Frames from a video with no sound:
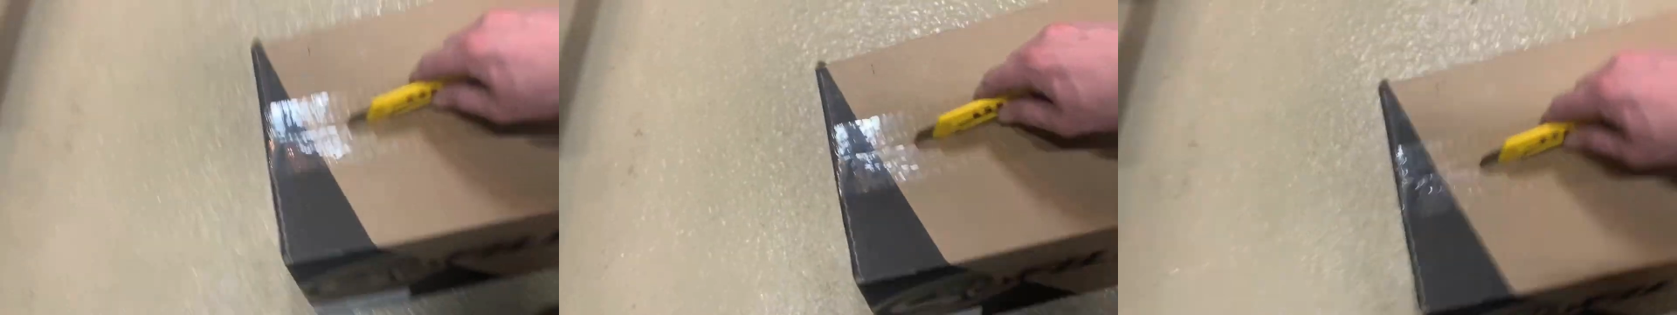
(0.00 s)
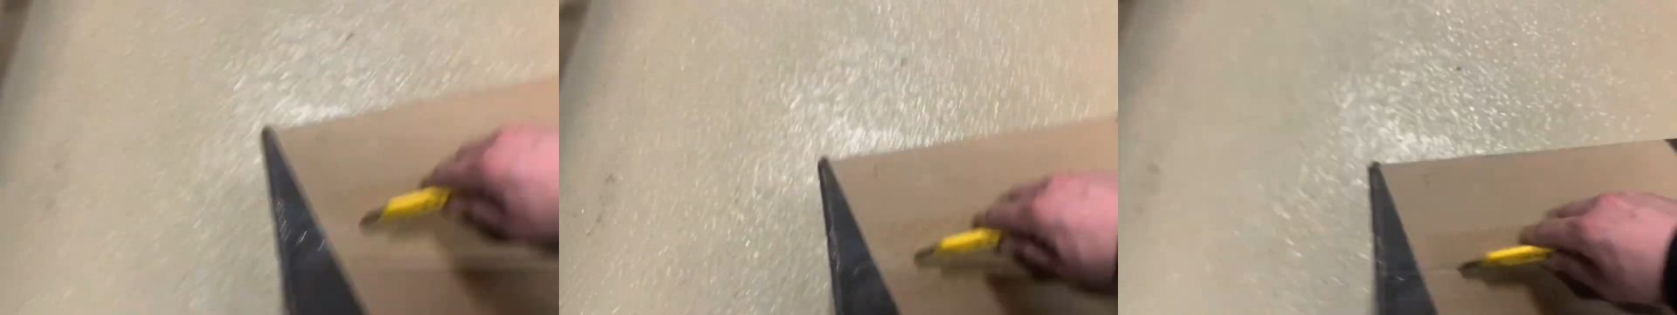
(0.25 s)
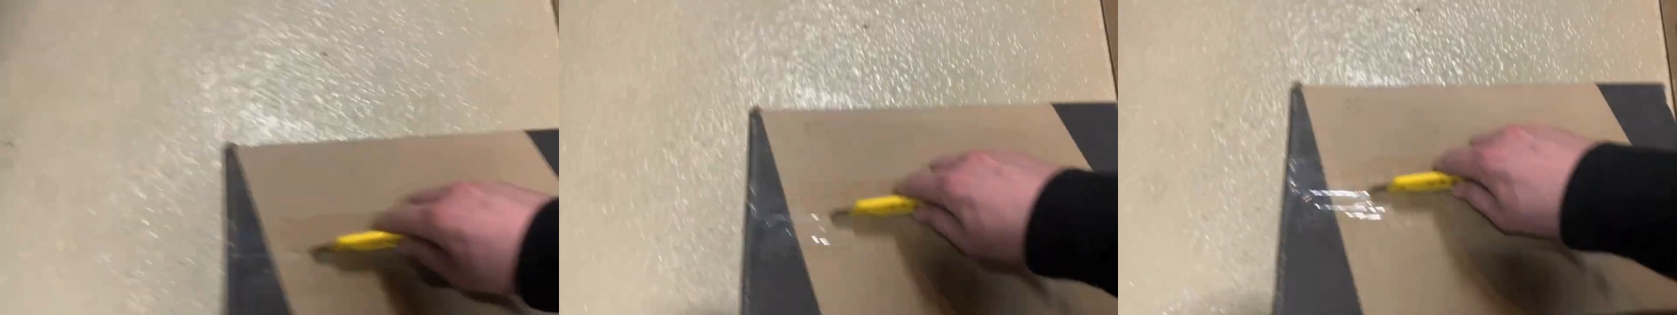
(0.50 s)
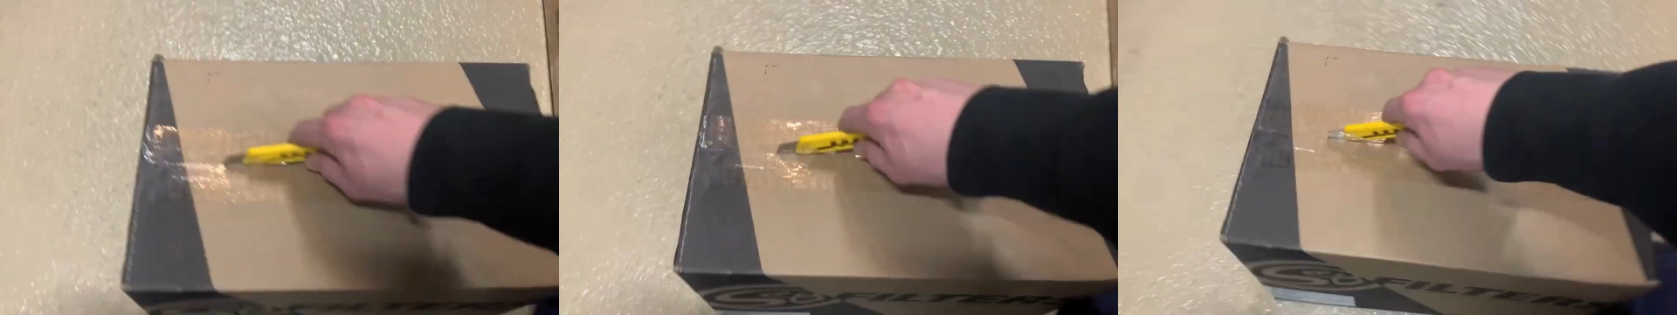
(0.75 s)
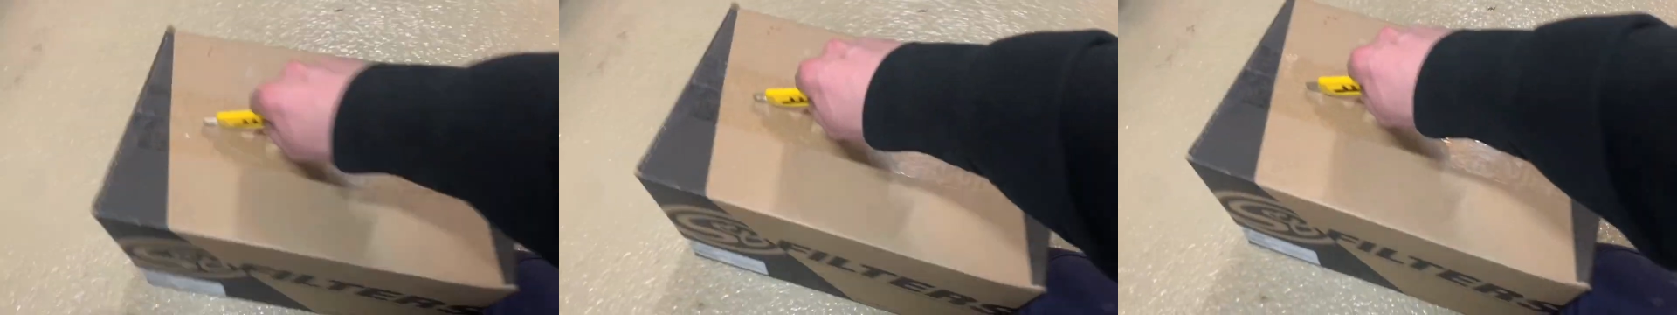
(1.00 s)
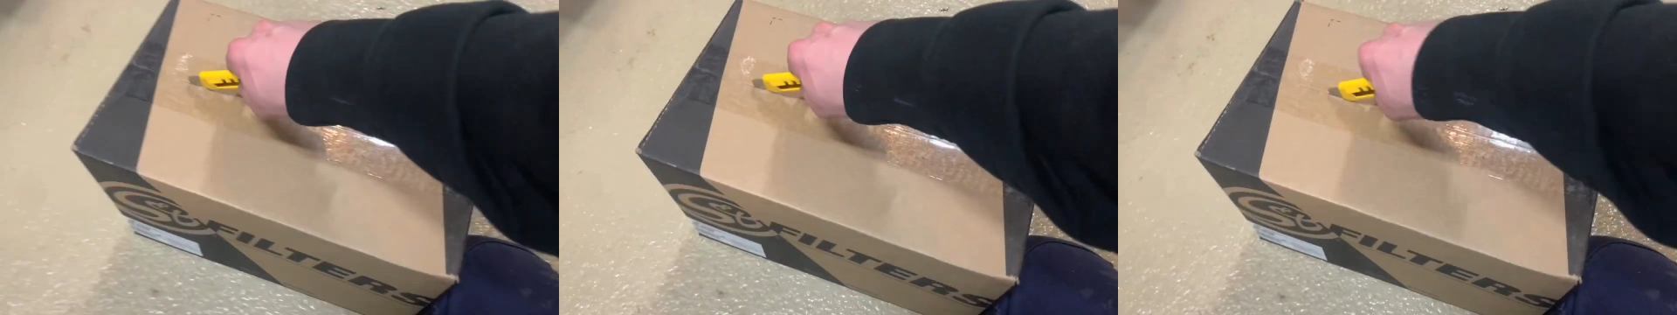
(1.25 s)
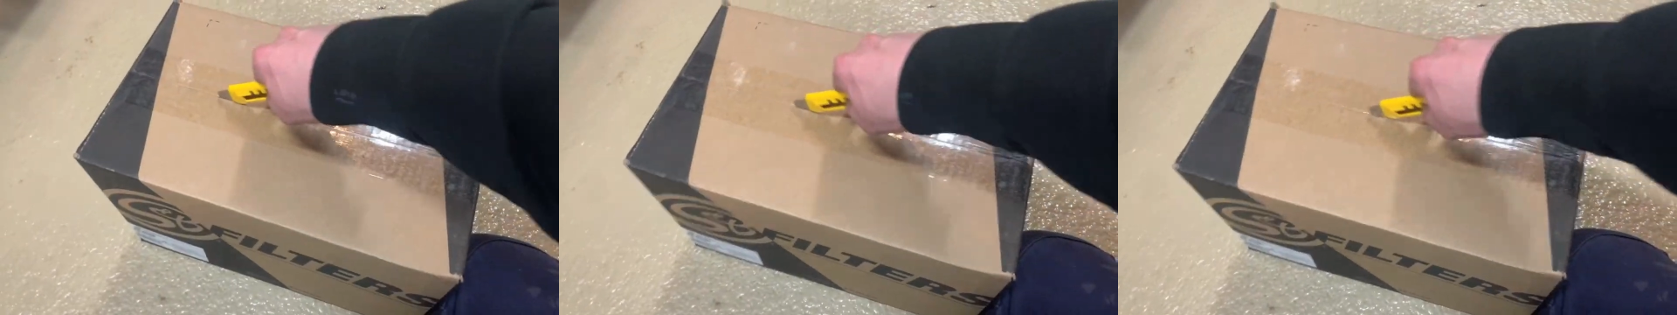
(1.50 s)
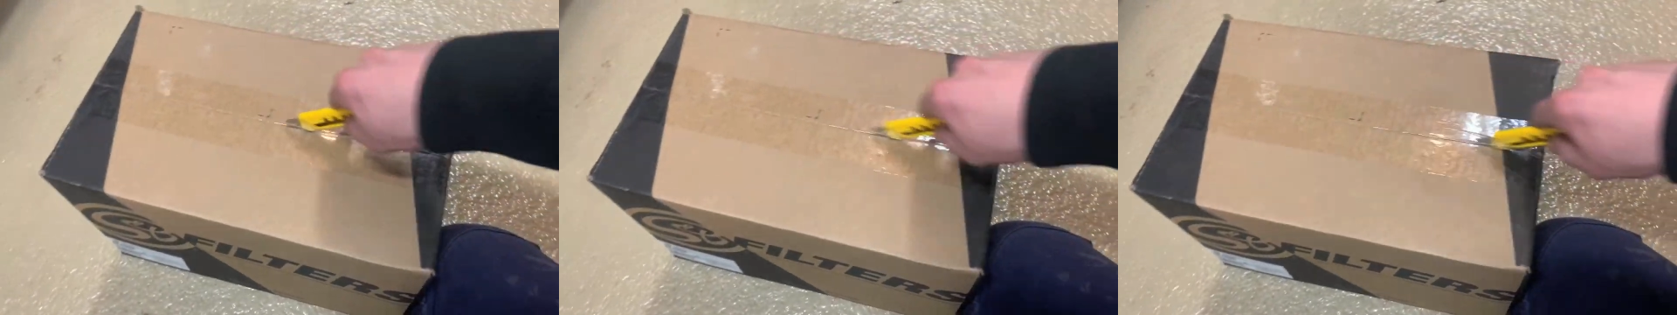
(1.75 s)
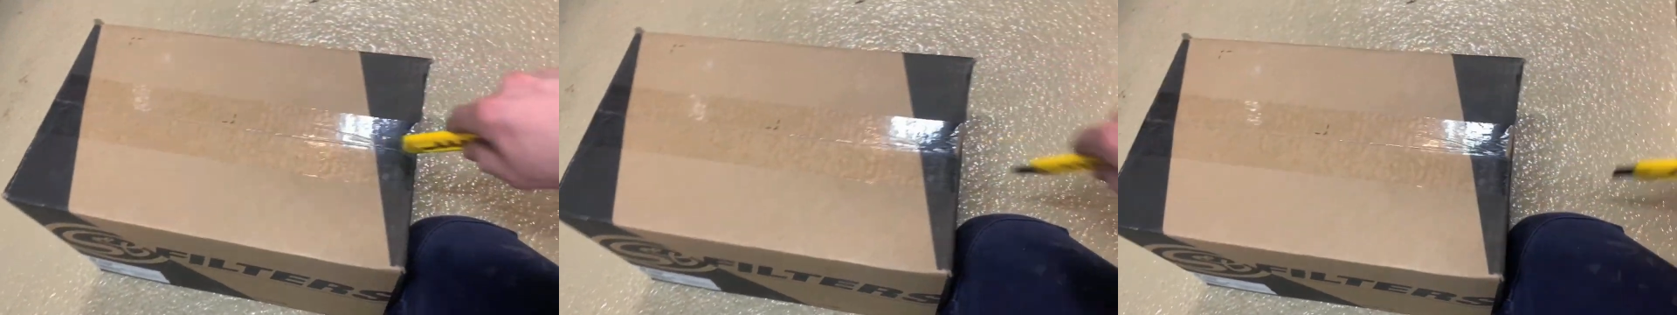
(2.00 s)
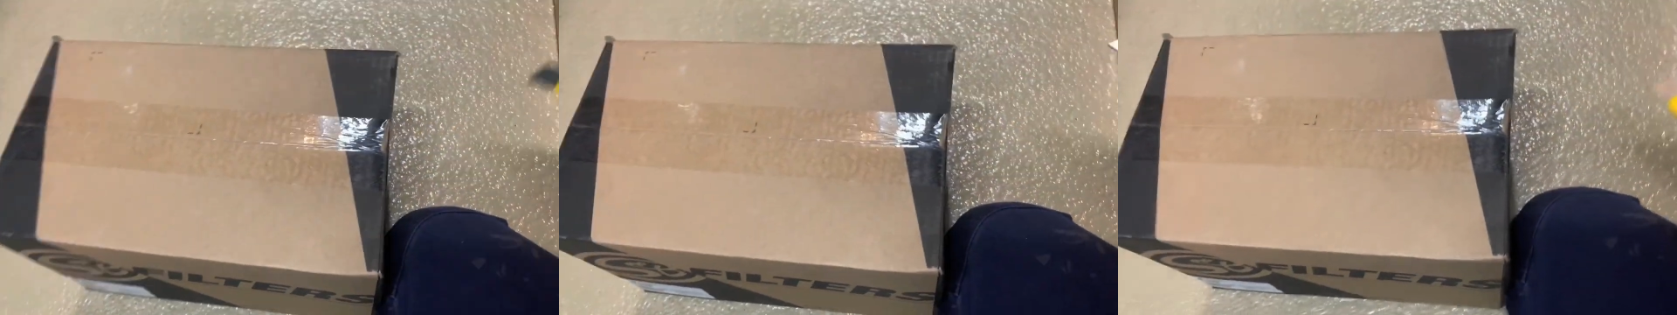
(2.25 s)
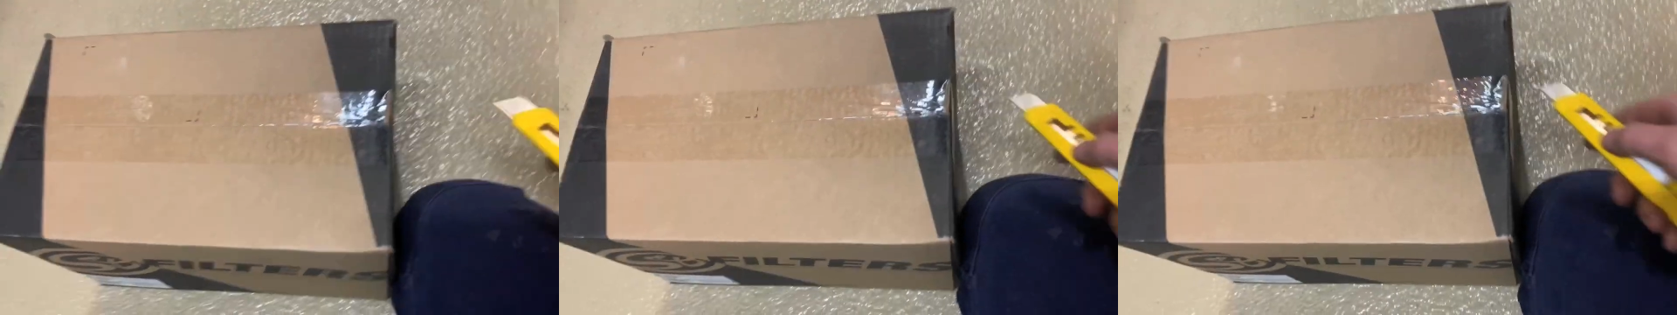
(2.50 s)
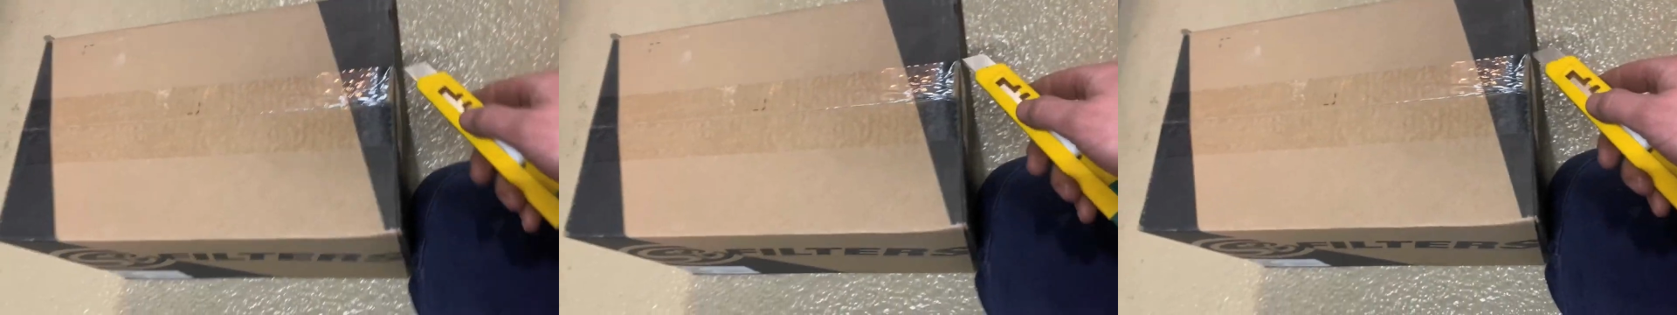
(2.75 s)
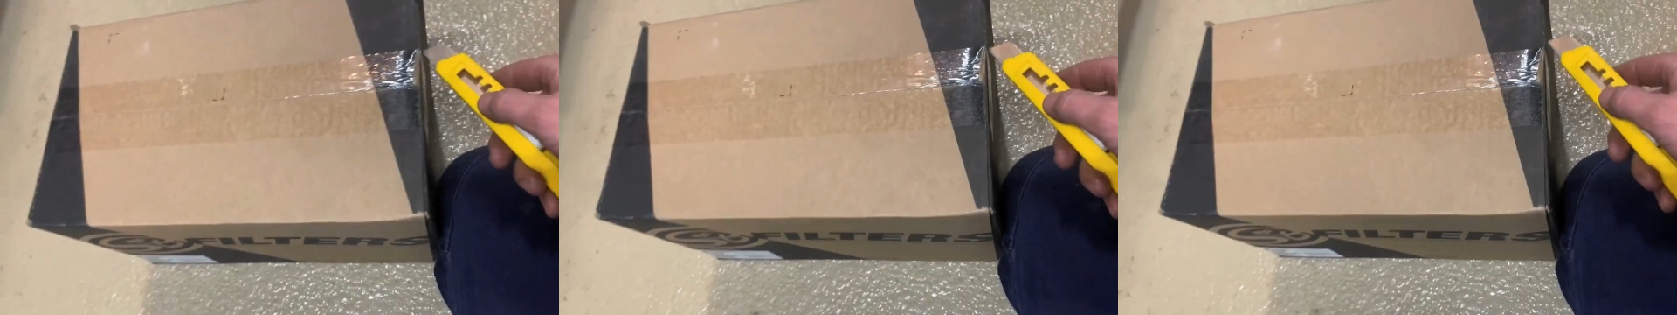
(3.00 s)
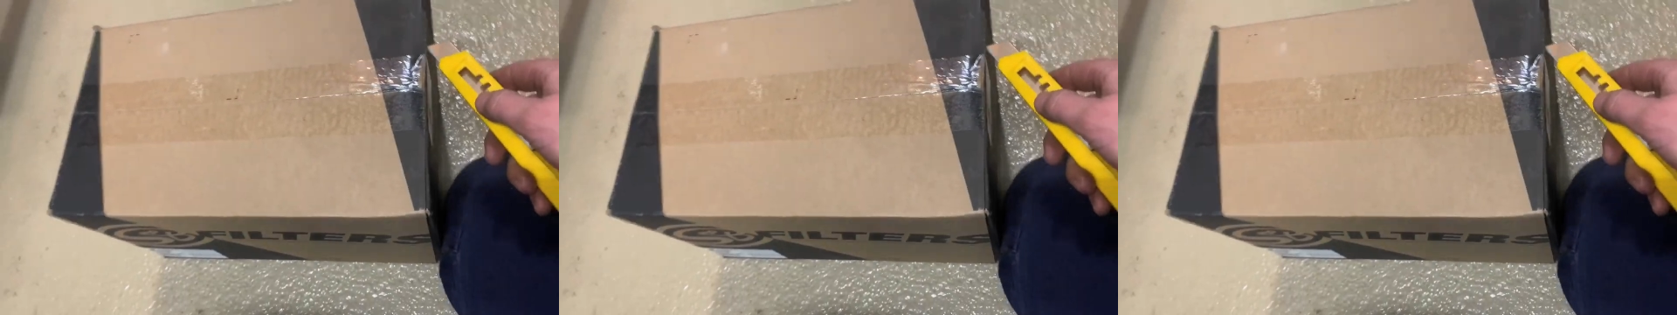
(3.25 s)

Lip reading: (no speaker visible)